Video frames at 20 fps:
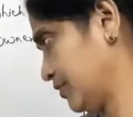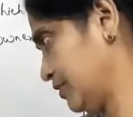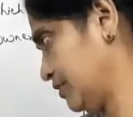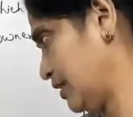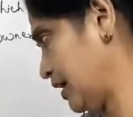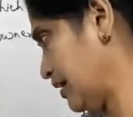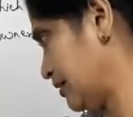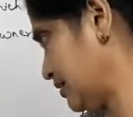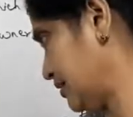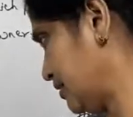
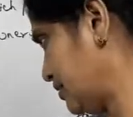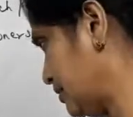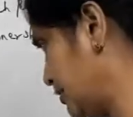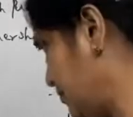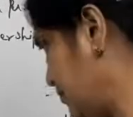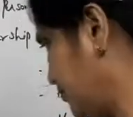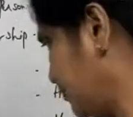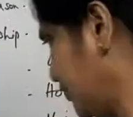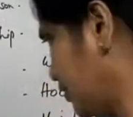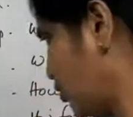That is
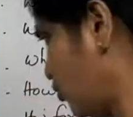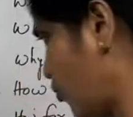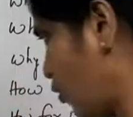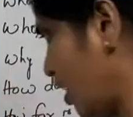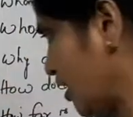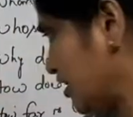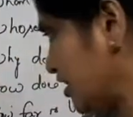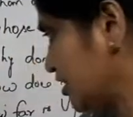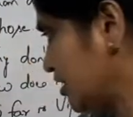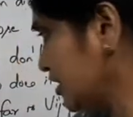
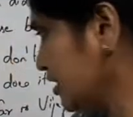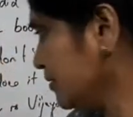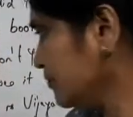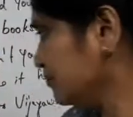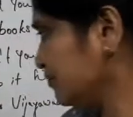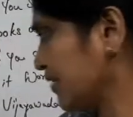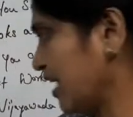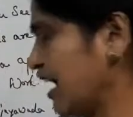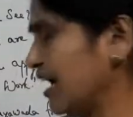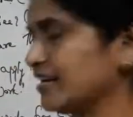quantity
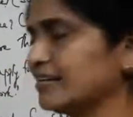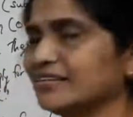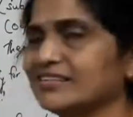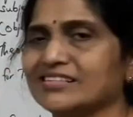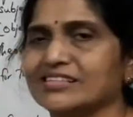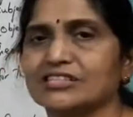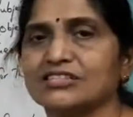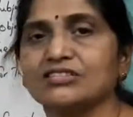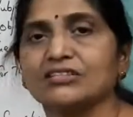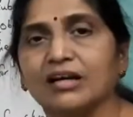and it
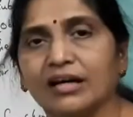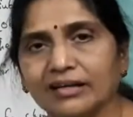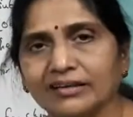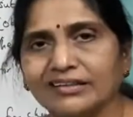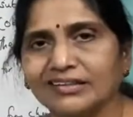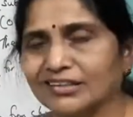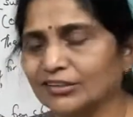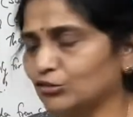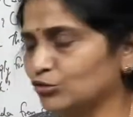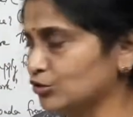is
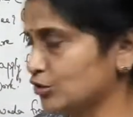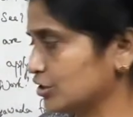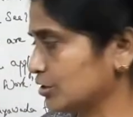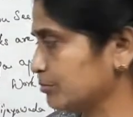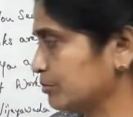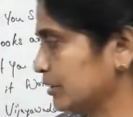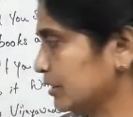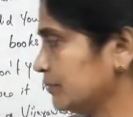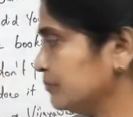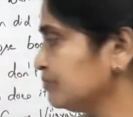
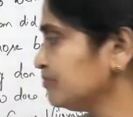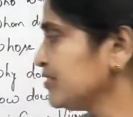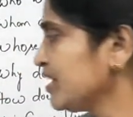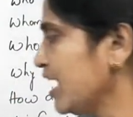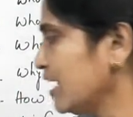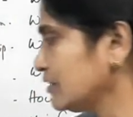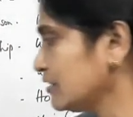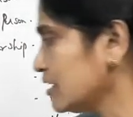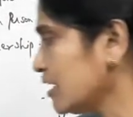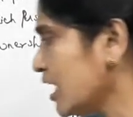uncountable.
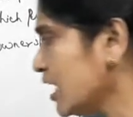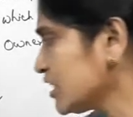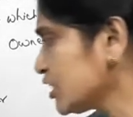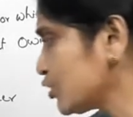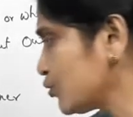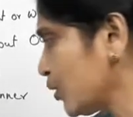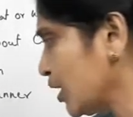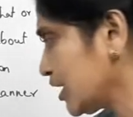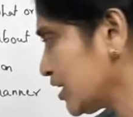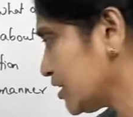And the last
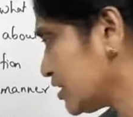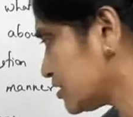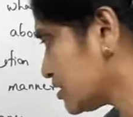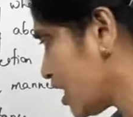one is